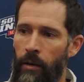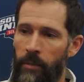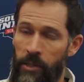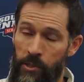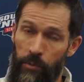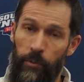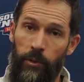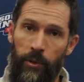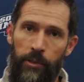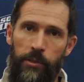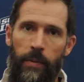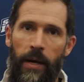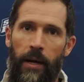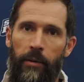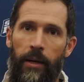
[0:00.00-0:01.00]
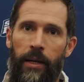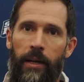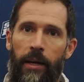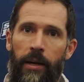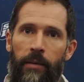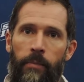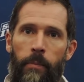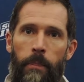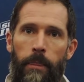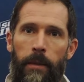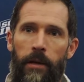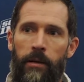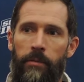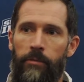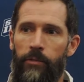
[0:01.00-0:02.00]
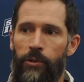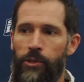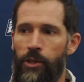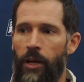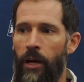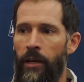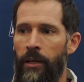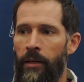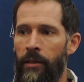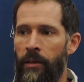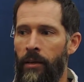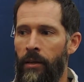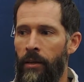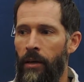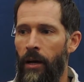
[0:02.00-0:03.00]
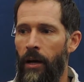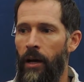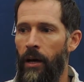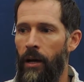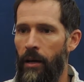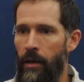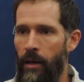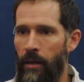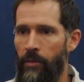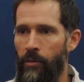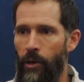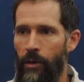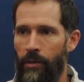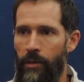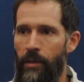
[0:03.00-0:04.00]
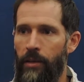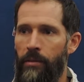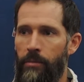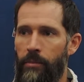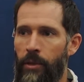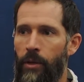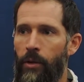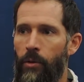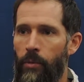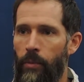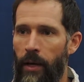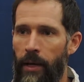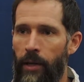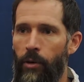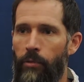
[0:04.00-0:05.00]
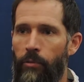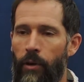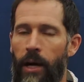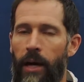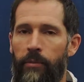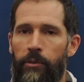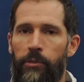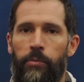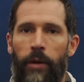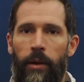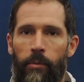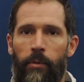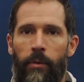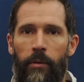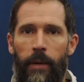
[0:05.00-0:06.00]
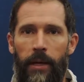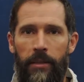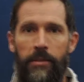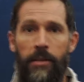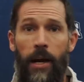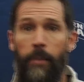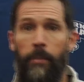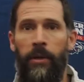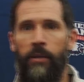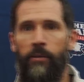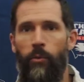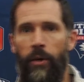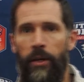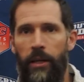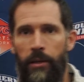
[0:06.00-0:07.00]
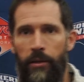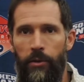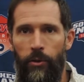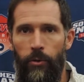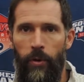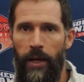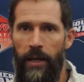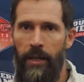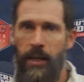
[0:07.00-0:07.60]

he's in a real good spot right now. For Johnny, I thought that 8:05 was probably about the top end of what he could do right